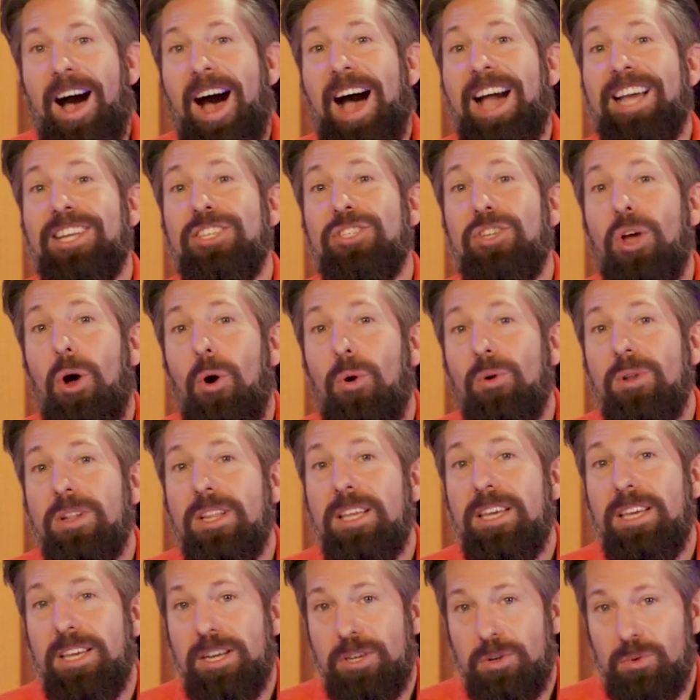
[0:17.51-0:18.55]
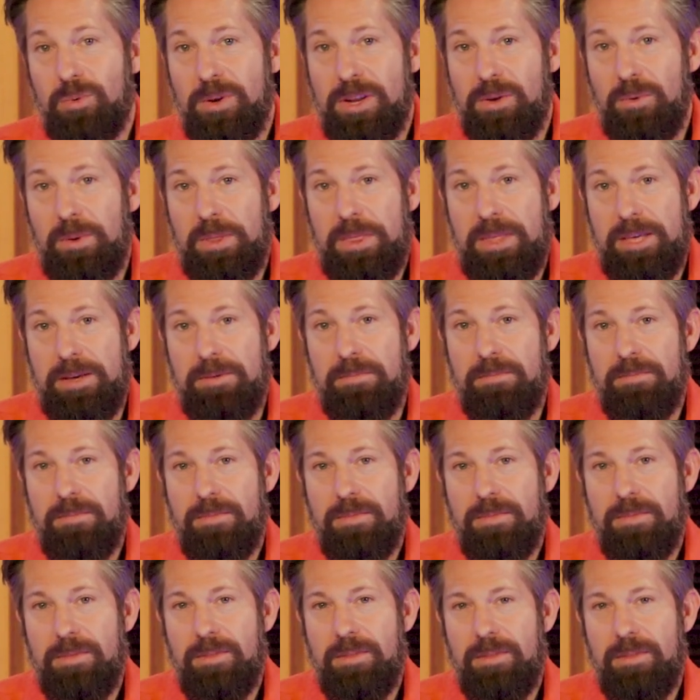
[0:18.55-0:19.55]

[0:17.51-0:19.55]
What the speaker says: I totally agree with him.